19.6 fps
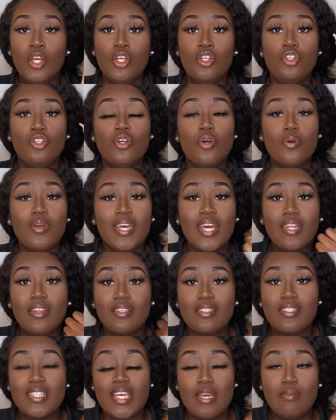you don't get the
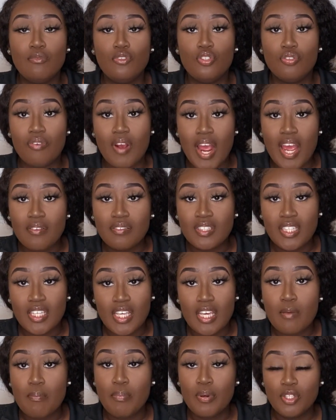same drive to
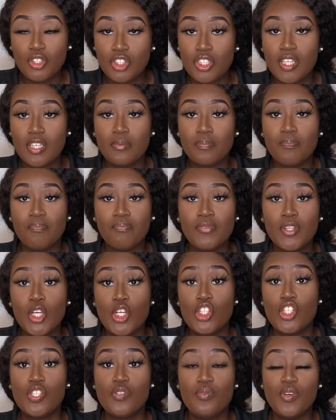keep pushing.
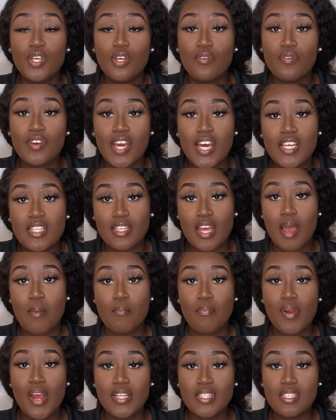Just think of it as, I'm
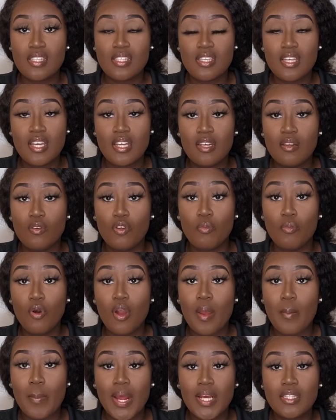practicing. The more
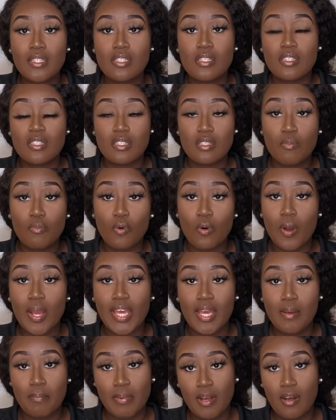I practice, the more I
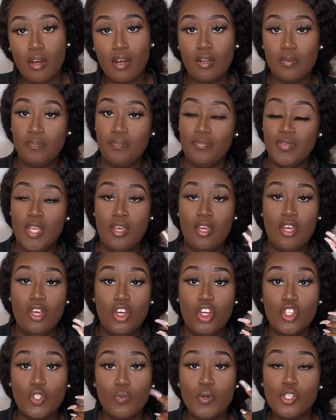get better.
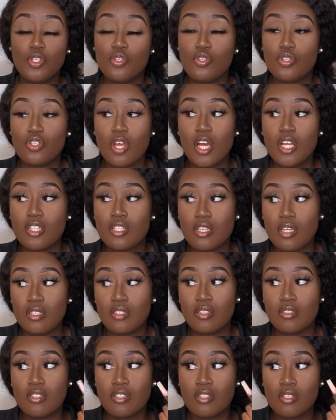Because when you start to
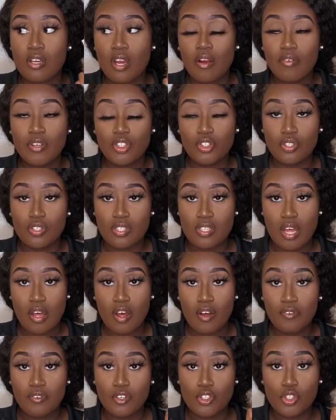discourage
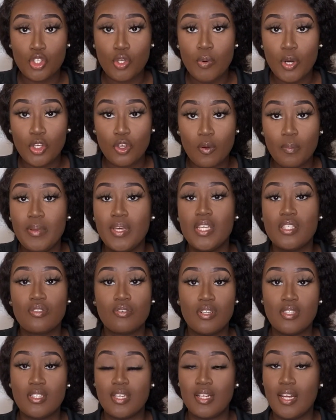yourself, because you are your biggest
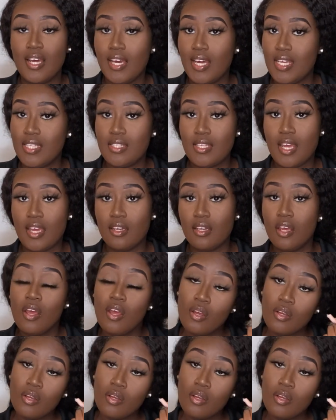critic, like I said,